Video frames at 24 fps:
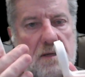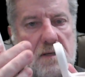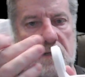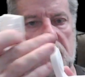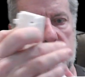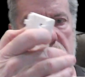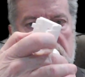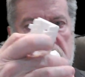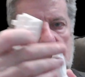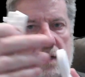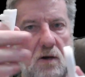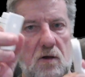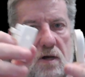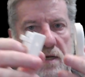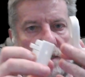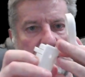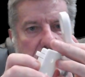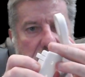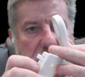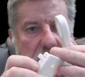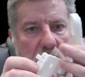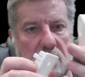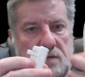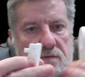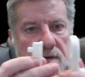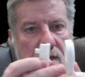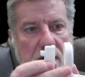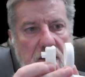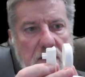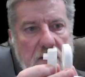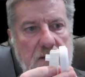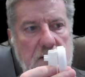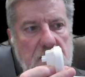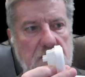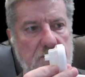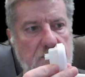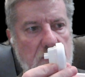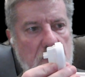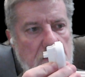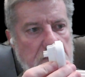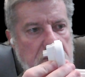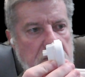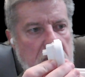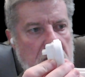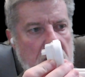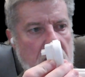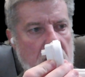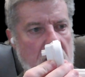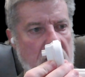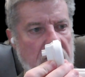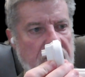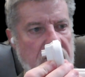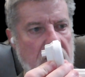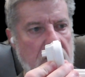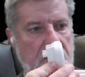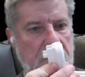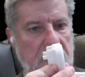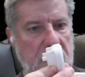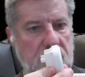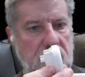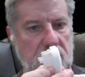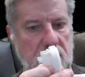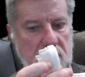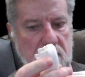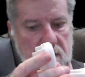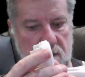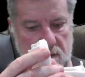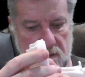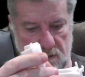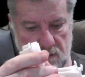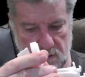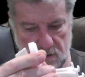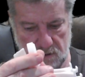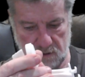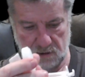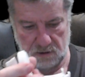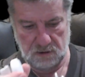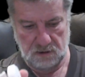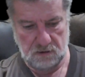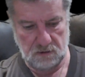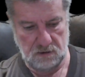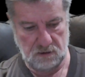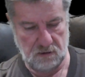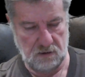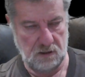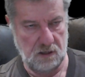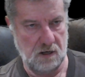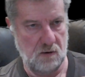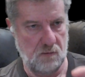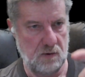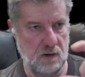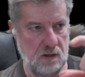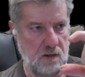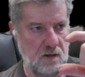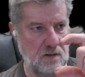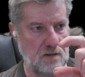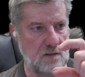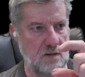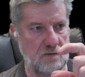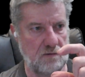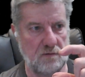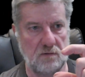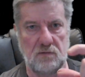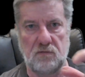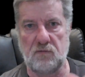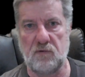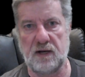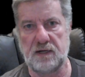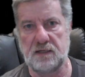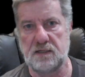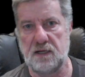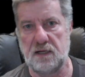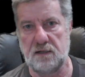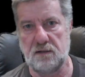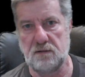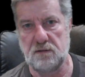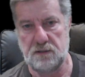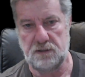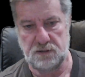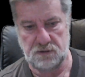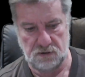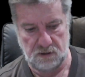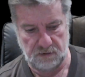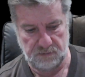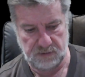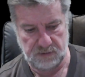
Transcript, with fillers: so the light just goes around and pumps on the 9 volt battery you know, one of those little rectangular type